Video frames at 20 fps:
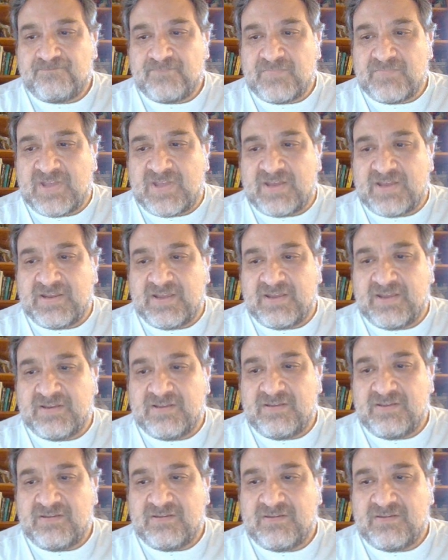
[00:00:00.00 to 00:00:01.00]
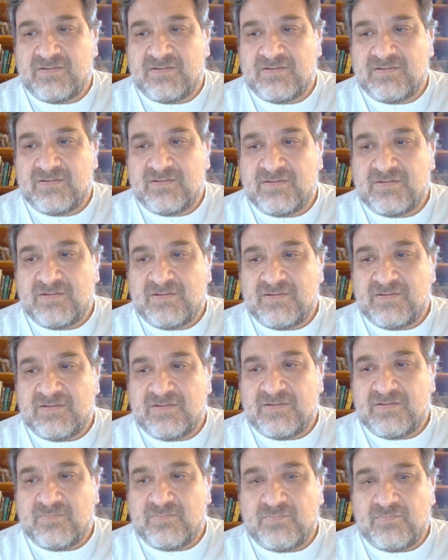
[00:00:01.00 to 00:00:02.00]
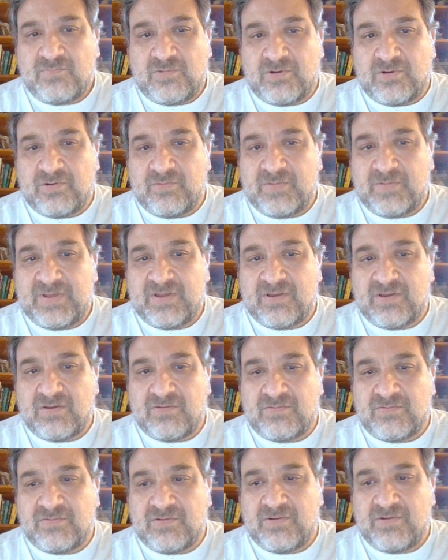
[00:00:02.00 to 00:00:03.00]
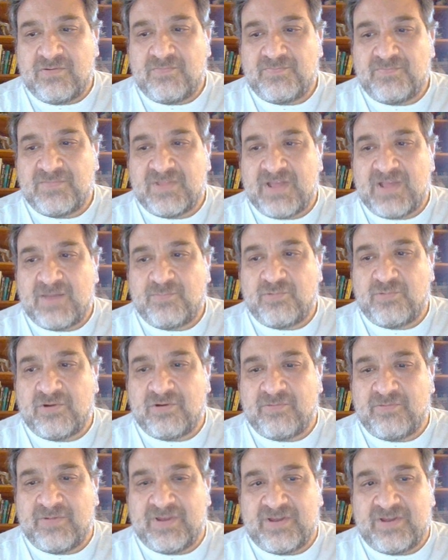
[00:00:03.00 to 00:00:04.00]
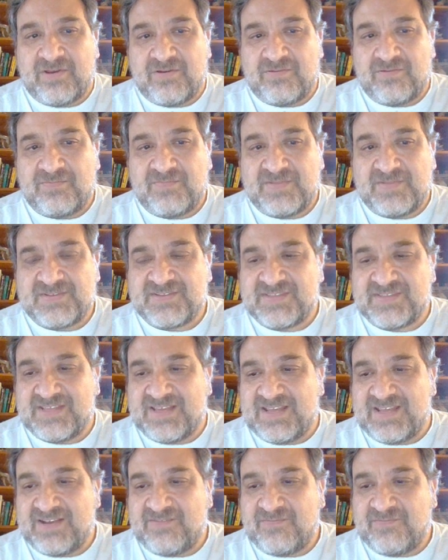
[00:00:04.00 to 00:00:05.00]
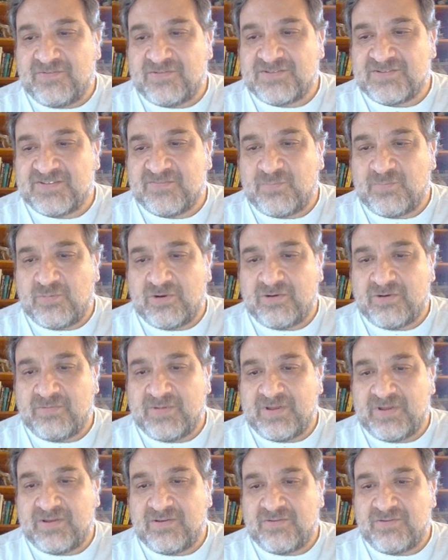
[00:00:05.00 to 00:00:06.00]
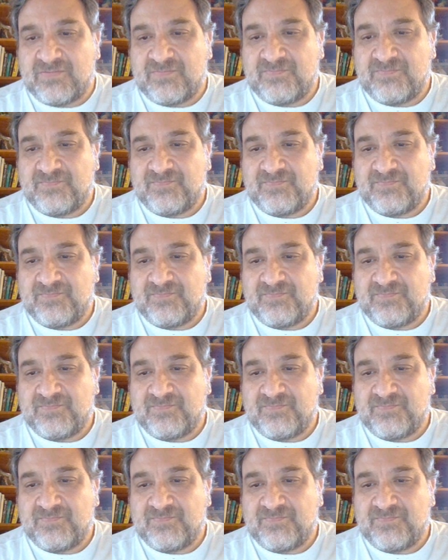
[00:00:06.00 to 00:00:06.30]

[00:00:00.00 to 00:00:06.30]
not Haiti, Puerto Rico. Nope, not Puerto Rico. It's the inverse of Puerto Rico.